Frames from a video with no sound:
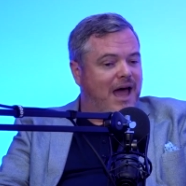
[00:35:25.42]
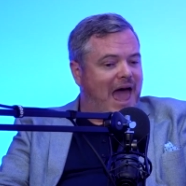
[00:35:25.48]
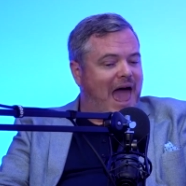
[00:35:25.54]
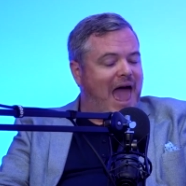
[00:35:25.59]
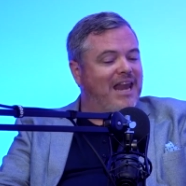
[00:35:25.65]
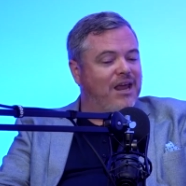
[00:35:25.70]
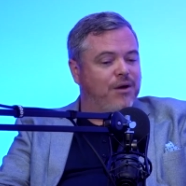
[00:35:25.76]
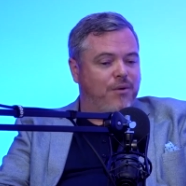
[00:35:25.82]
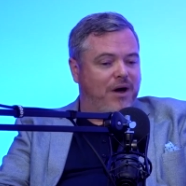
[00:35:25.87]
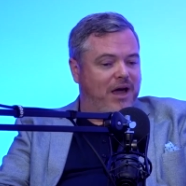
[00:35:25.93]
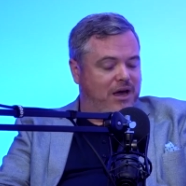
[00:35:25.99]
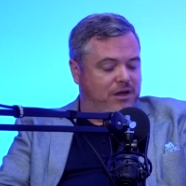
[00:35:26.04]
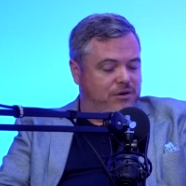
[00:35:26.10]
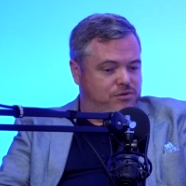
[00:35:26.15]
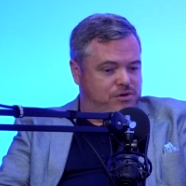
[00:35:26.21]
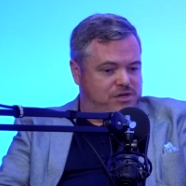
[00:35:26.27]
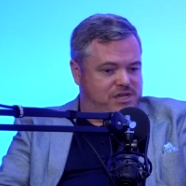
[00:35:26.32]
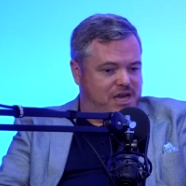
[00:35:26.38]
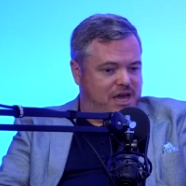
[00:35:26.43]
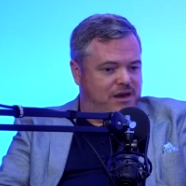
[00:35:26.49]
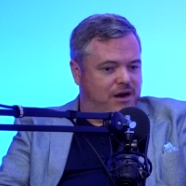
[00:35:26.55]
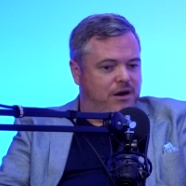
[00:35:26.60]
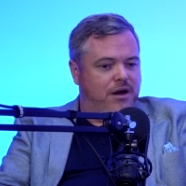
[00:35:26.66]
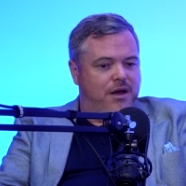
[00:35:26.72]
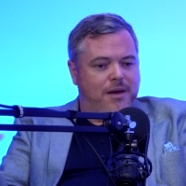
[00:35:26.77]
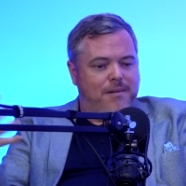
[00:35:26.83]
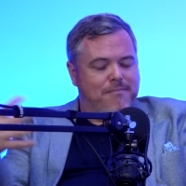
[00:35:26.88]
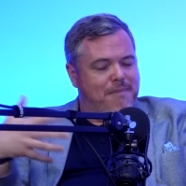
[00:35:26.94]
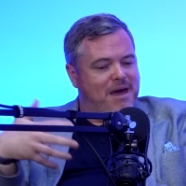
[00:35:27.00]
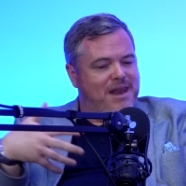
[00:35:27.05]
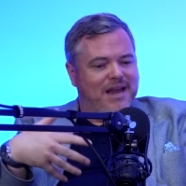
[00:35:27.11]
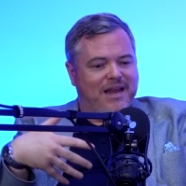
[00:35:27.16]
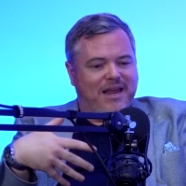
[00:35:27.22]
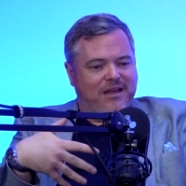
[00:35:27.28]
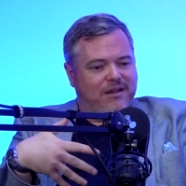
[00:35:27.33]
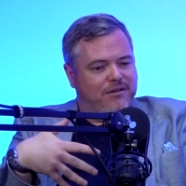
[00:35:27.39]
anyway on retainer. Many
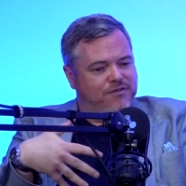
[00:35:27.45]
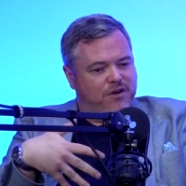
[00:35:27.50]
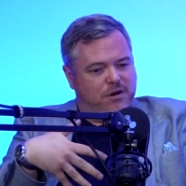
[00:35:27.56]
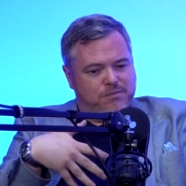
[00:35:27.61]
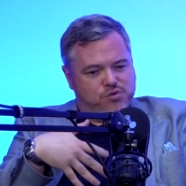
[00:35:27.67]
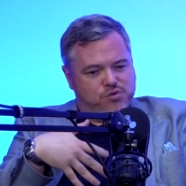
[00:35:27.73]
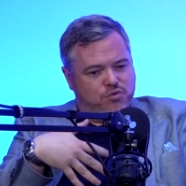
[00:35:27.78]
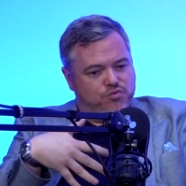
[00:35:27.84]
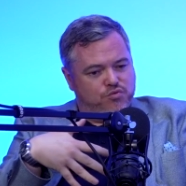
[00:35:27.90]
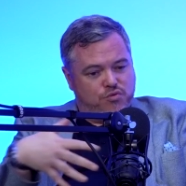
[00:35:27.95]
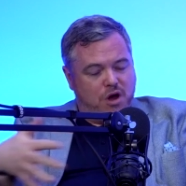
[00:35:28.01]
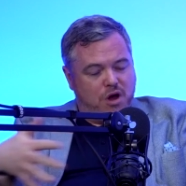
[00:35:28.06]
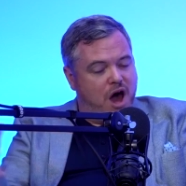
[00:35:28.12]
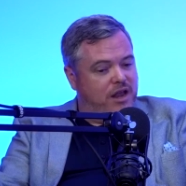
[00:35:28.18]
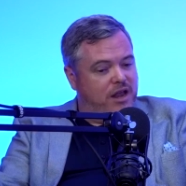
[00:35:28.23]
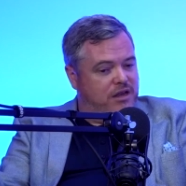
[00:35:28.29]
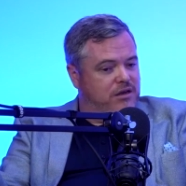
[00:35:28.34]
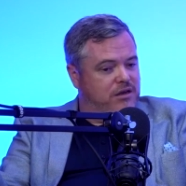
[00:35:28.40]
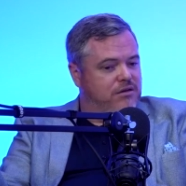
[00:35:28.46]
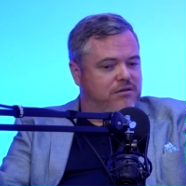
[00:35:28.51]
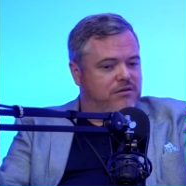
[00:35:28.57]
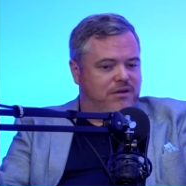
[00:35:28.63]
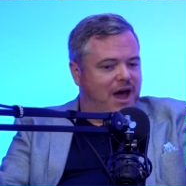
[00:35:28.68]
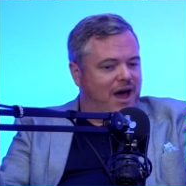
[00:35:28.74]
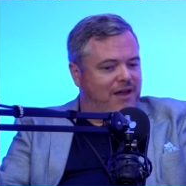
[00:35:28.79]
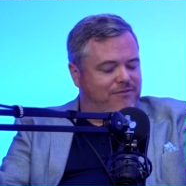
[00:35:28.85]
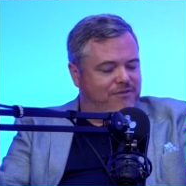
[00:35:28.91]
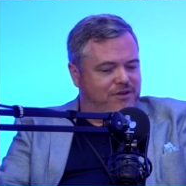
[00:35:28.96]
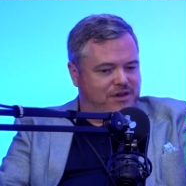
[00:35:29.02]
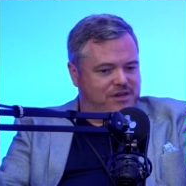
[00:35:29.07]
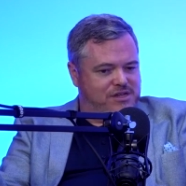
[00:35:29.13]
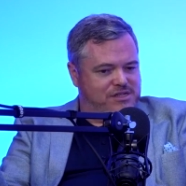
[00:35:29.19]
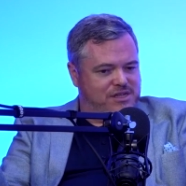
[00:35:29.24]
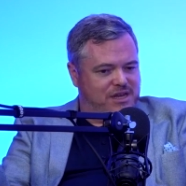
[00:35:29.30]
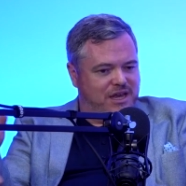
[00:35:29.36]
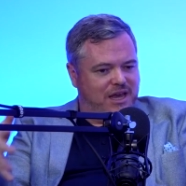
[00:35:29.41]
legal firms will run
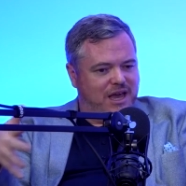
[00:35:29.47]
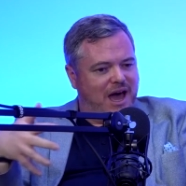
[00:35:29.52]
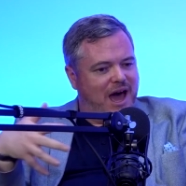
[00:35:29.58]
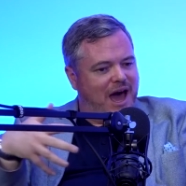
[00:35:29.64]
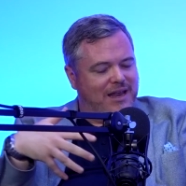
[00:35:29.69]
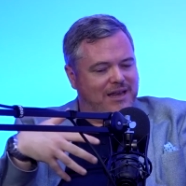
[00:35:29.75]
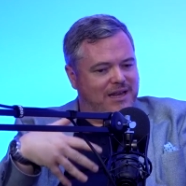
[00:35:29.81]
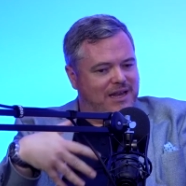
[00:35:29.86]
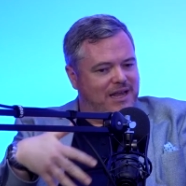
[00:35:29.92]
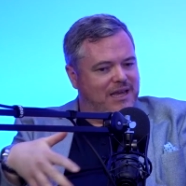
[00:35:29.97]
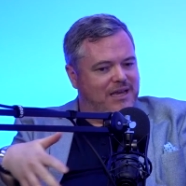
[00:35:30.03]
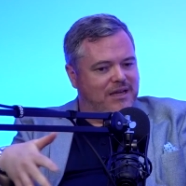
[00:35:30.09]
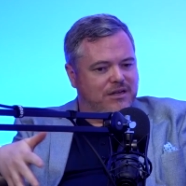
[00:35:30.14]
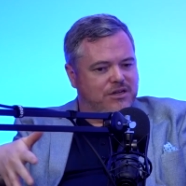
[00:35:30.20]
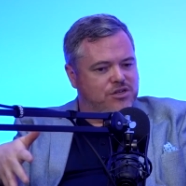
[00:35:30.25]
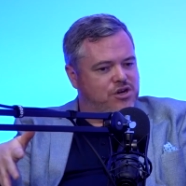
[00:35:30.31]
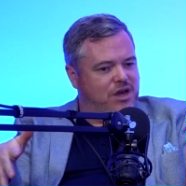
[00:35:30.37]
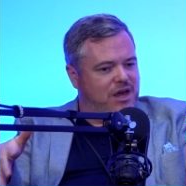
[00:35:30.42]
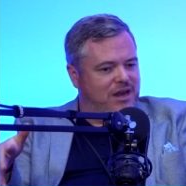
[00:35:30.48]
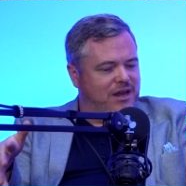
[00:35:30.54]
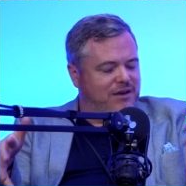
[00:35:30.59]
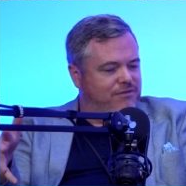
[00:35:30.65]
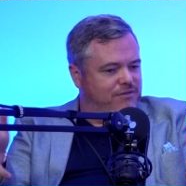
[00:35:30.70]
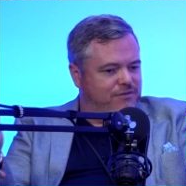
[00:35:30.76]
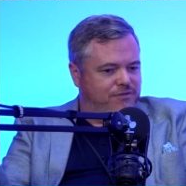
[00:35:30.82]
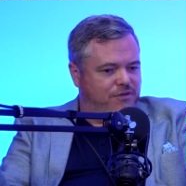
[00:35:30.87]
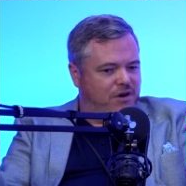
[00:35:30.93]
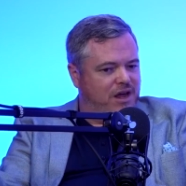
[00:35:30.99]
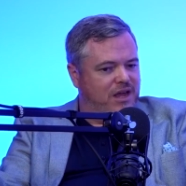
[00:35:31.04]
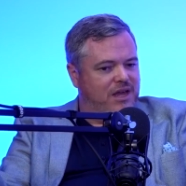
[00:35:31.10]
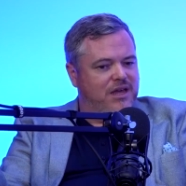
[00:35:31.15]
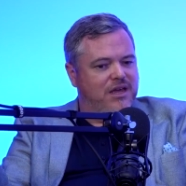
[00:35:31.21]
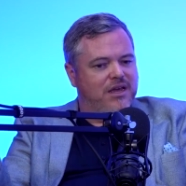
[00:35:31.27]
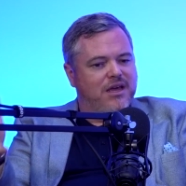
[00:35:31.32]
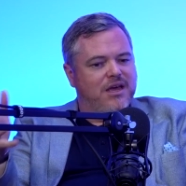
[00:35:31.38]
advocacy and legal training for free.